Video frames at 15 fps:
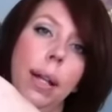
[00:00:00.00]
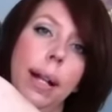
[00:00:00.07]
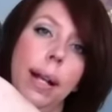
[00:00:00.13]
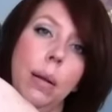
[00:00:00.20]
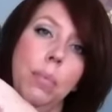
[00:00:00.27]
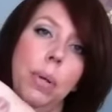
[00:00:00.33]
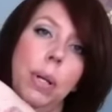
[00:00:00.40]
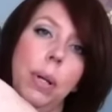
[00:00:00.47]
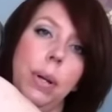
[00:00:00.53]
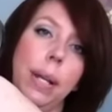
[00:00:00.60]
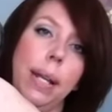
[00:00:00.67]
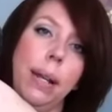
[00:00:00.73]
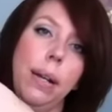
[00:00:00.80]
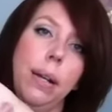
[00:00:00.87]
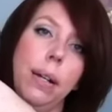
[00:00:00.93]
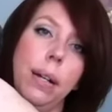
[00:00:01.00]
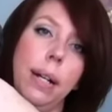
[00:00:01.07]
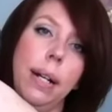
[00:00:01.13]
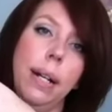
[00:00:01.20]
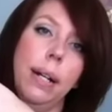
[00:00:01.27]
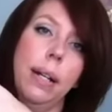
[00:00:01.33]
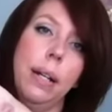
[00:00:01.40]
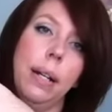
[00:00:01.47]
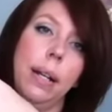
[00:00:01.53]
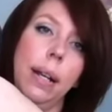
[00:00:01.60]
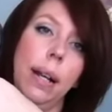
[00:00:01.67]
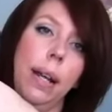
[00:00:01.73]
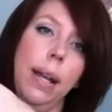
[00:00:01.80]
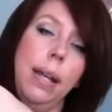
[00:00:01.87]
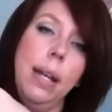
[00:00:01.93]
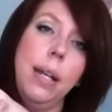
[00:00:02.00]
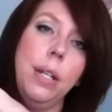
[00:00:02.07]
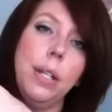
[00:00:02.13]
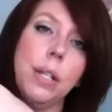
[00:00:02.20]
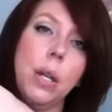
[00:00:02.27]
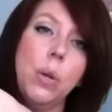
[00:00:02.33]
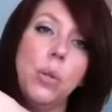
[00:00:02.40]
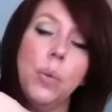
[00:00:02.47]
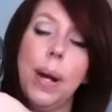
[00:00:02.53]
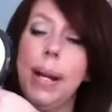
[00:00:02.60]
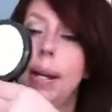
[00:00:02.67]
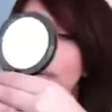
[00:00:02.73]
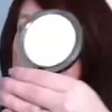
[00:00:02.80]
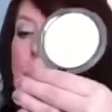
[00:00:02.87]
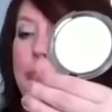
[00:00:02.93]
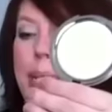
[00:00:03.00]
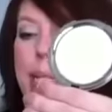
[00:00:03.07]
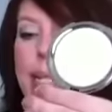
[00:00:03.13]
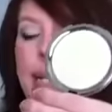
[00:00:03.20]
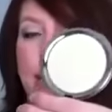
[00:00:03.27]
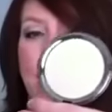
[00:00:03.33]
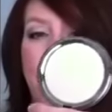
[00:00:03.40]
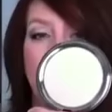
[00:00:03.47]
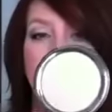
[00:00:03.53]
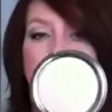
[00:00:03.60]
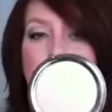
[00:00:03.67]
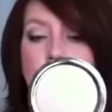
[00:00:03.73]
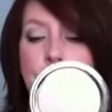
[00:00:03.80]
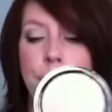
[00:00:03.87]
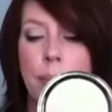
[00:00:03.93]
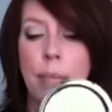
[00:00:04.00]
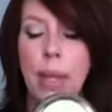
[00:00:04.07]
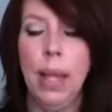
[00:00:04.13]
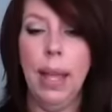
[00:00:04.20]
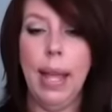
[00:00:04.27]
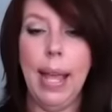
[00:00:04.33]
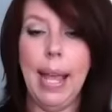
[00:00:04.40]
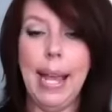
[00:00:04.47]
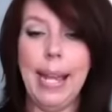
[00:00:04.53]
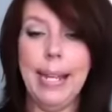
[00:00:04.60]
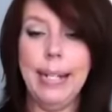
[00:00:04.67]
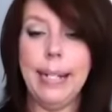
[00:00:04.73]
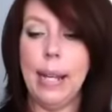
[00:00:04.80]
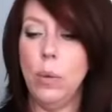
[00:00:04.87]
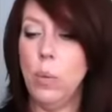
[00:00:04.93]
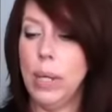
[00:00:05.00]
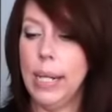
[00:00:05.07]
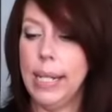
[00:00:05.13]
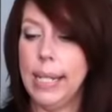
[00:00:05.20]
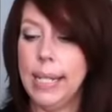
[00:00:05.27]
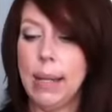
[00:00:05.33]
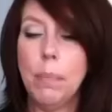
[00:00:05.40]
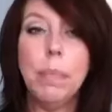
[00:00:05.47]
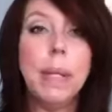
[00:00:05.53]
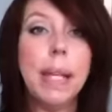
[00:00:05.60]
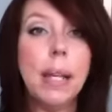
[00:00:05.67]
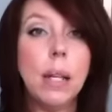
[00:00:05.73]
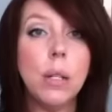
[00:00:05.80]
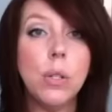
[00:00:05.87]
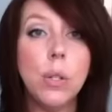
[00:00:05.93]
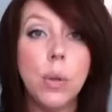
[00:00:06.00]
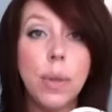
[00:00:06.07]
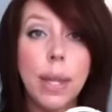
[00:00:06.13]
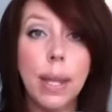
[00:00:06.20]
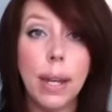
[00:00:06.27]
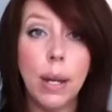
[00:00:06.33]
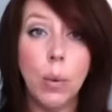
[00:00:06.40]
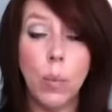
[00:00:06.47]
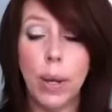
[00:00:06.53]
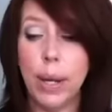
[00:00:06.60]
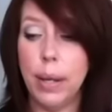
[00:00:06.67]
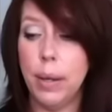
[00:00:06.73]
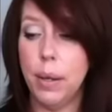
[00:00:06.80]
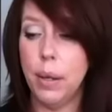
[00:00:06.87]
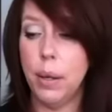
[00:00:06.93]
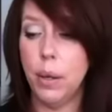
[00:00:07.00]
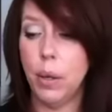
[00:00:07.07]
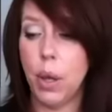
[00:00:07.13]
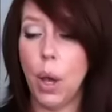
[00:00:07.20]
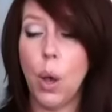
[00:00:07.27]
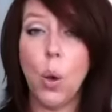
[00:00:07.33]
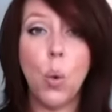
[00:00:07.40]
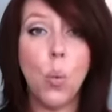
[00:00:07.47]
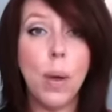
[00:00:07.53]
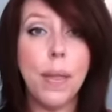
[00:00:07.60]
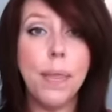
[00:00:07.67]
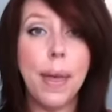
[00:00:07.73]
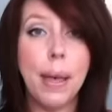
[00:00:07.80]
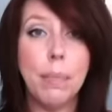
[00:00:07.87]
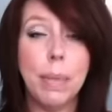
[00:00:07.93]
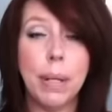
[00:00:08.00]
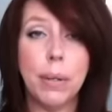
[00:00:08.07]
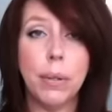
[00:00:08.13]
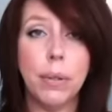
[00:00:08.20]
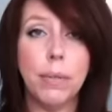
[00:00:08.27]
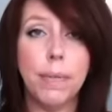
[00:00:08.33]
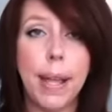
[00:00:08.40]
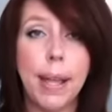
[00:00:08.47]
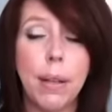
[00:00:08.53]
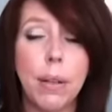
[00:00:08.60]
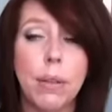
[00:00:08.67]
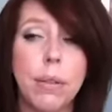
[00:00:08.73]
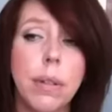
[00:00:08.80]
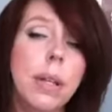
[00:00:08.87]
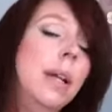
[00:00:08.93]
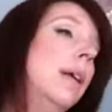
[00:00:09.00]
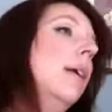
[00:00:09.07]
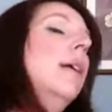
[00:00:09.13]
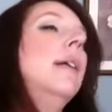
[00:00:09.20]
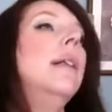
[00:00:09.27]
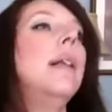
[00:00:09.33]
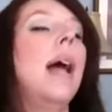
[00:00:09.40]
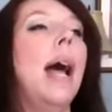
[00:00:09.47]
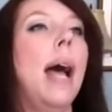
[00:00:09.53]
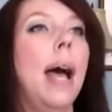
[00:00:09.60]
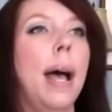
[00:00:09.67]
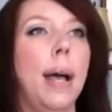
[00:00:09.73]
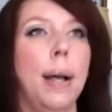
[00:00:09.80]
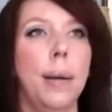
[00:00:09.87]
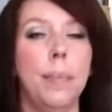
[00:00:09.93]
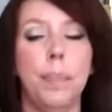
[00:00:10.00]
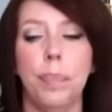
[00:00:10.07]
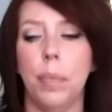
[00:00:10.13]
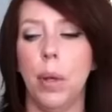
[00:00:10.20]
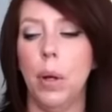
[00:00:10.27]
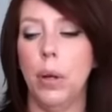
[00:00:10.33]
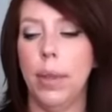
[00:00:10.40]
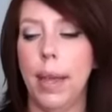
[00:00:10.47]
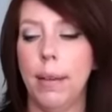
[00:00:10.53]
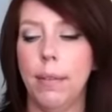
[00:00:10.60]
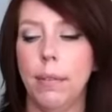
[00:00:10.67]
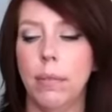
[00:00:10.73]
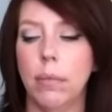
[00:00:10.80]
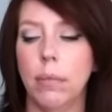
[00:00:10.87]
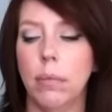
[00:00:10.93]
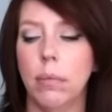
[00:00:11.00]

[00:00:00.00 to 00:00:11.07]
like, I'll put it on here, and it just goes right in with my skin tone. And I wanted something so that it would go with that Mineral Veil, or that,